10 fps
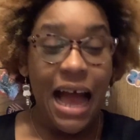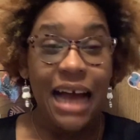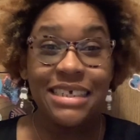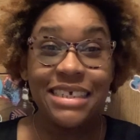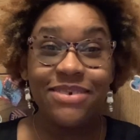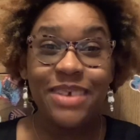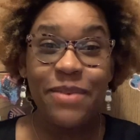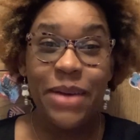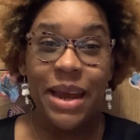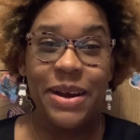I should have done
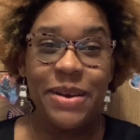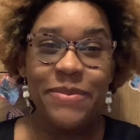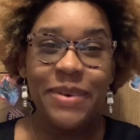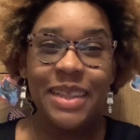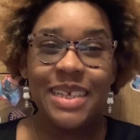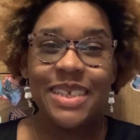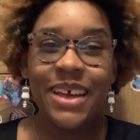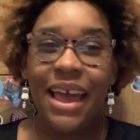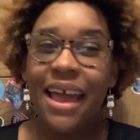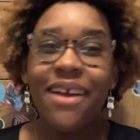better, but that's
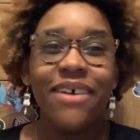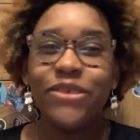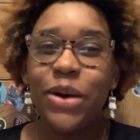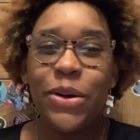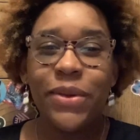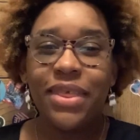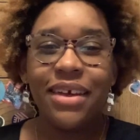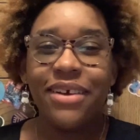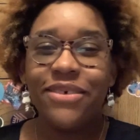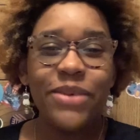okay. Roll with
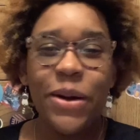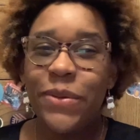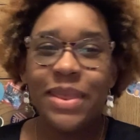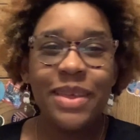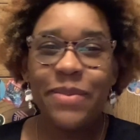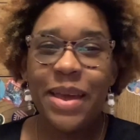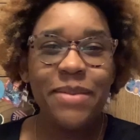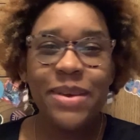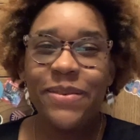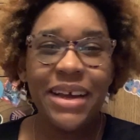it. Roll with it,
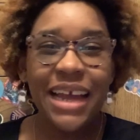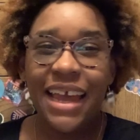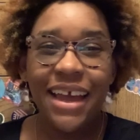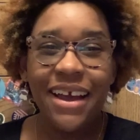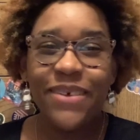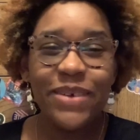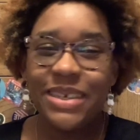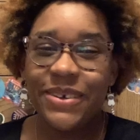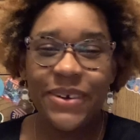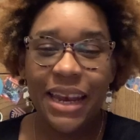baby. We're here. We're
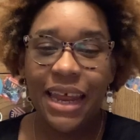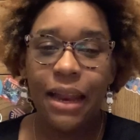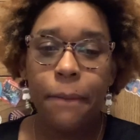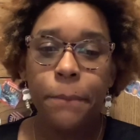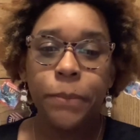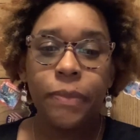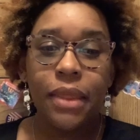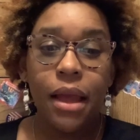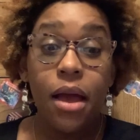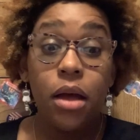doing it.
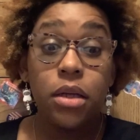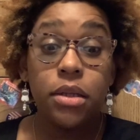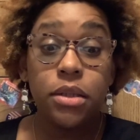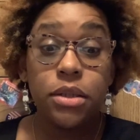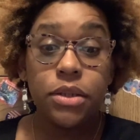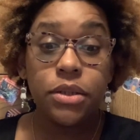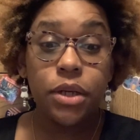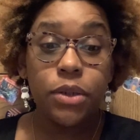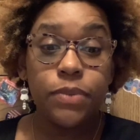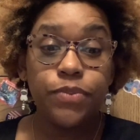
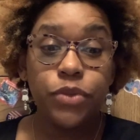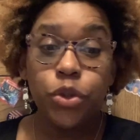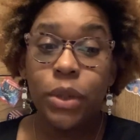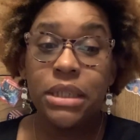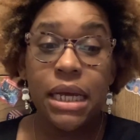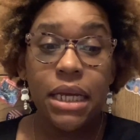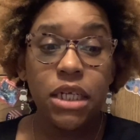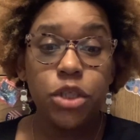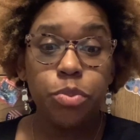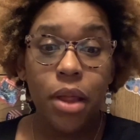So, you want to take
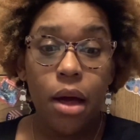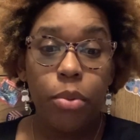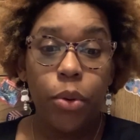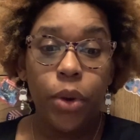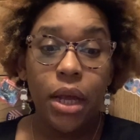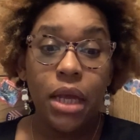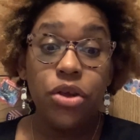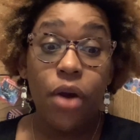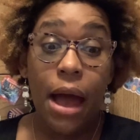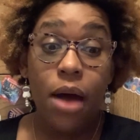each plot point in
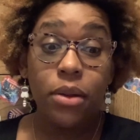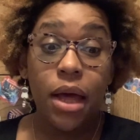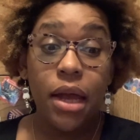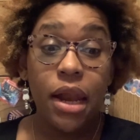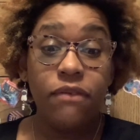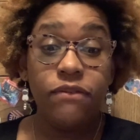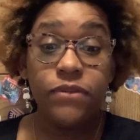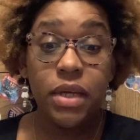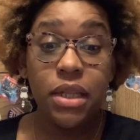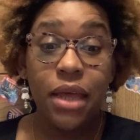your outline and
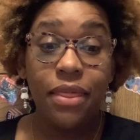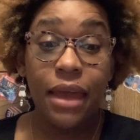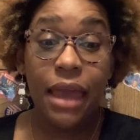fill in the